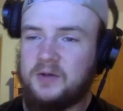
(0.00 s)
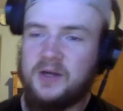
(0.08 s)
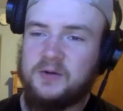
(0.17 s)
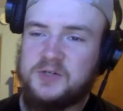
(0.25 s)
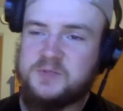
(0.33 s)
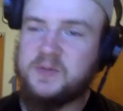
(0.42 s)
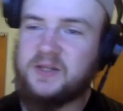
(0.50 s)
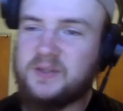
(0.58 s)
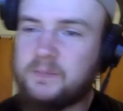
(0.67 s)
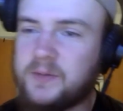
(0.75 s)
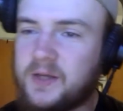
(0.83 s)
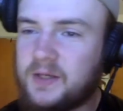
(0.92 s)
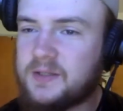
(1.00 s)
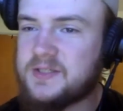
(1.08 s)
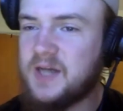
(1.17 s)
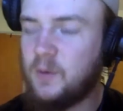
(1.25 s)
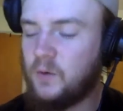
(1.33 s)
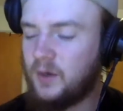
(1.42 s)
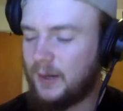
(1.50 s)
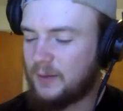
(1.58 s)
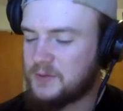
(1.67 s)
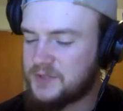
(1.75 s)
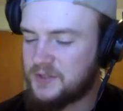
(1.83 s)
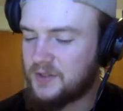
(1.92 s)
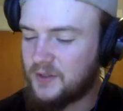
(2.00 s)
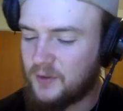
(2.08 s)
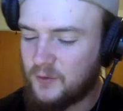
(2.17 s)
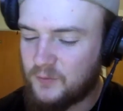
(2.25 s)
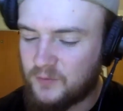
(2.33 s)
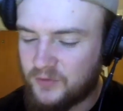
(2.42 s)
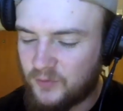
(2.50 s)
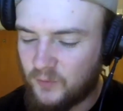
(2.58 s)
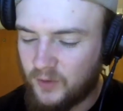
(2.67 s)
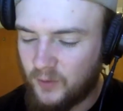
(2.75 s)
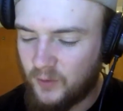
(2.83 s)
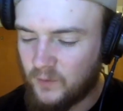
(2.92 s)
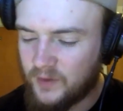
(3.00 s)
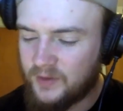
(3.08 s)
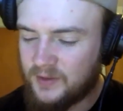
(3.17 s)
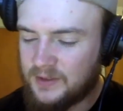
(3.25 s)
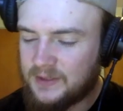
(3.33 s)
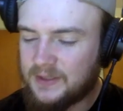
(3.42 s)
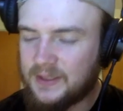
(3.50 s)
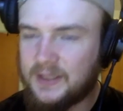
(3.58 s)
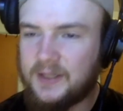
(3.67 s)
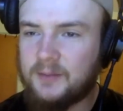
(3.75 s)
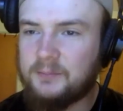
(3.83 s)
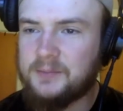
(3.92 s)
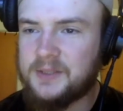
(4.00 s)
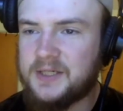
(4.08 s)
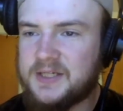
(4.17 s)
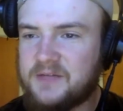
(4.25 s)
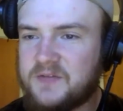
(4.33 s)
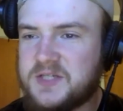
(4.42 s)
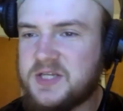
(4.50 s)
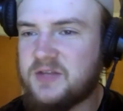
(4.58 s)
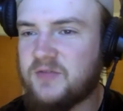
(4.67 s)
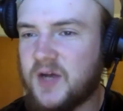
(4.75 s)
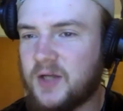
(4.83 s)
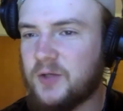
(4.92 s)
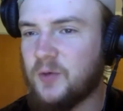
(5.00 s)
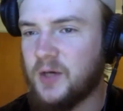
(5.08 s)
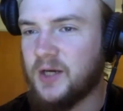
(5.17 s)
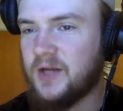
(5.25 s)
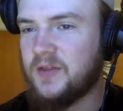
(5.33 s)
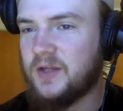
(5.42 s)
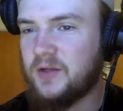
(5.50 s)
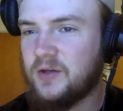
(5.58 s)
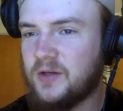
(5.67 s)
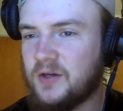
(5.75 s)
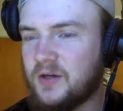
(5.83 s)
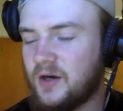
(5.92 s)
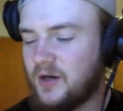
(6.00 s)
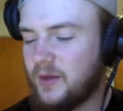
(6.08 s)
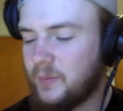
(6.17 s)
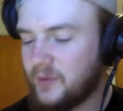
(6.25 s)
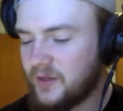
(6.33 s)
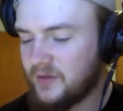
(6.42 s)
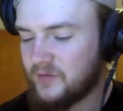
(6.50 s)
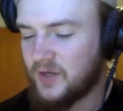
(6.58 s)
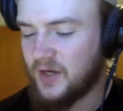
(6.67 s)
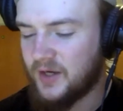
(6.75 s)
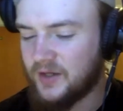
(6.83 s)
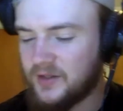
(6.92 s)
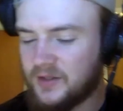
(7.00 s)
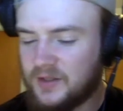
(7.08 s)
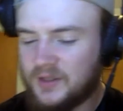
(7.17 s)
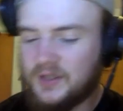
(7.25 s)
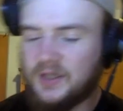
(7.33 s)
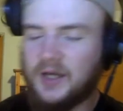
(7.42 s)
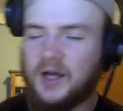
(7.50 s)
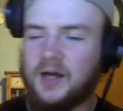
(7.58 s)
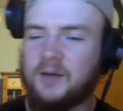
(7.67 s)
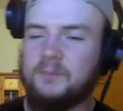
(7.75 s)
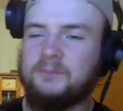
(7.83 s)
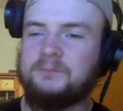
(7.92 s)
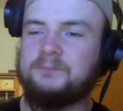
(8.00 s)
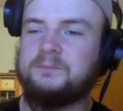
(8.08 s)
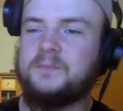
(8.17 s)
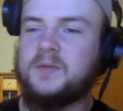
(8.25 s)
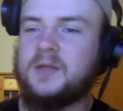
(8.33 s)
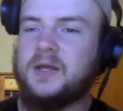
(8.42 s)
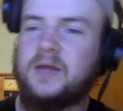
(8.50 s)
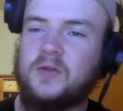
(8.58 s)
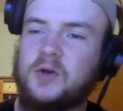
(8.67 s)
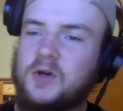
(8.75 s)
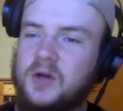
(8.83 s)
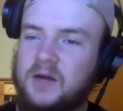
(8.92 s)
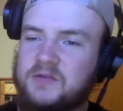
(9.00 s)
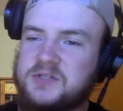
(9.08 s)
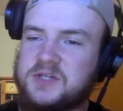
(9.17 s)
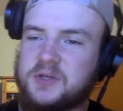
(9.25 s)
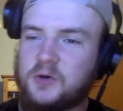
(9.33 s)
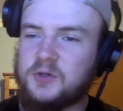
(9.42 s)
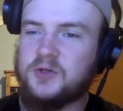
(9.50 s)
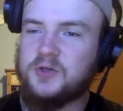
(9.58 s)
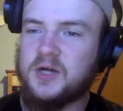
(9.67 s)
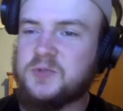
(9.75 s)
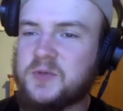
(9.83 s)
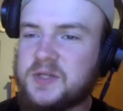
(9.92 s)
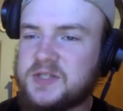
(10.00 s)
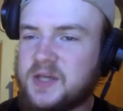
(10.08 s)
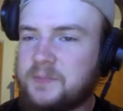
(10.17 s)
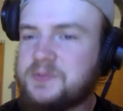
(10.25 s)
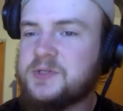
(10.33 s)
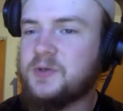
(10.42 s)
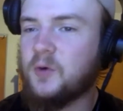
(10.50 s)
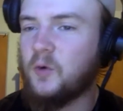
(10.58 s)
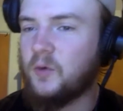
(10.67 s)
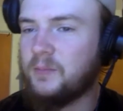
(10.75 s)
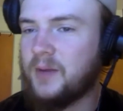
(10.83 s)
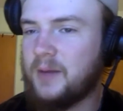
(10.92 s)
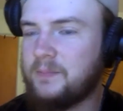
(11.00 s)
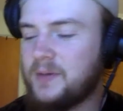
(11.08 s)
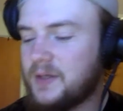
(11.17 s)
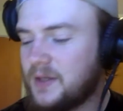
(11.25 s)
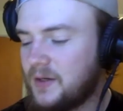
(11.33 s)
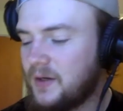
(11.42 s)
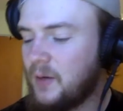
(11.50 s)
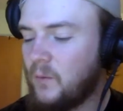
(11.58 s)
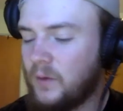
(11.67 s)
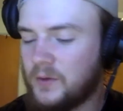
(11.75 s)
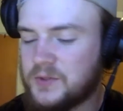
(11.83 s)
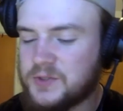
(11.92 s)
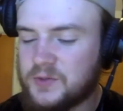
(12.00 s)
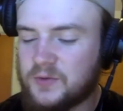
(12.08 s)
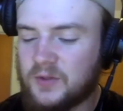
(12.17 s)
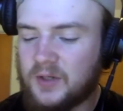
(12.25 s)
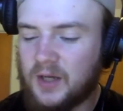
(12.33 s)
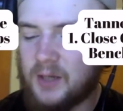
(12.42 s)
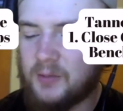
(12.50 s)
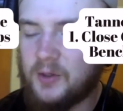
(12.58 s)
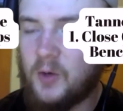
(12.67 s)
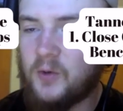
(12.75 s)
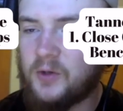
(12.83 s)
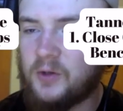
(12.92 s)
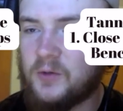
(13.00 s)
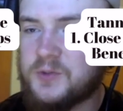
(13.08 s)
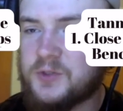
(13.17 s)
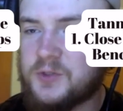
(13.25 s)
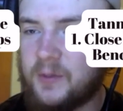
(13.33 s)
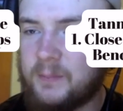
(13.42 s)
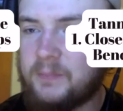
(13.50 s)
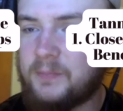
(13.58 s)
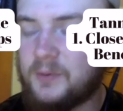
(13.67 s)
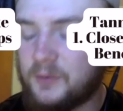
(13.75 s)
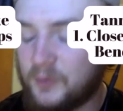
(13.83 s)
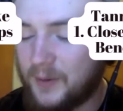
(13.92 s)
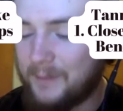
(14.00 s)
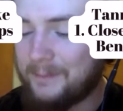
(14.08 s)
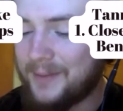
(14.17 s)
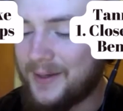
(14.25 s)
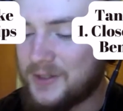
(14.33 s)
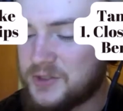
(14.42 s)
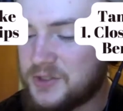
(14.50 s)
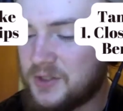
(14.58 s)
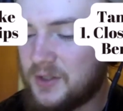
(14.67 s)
respect the pick. It's not where I was going to go with the 101, but I definitely see the value in it. I think you could arguably have gone either obviously your direction with the dips or with my pick here at 102. I'm going to go with close grip bench.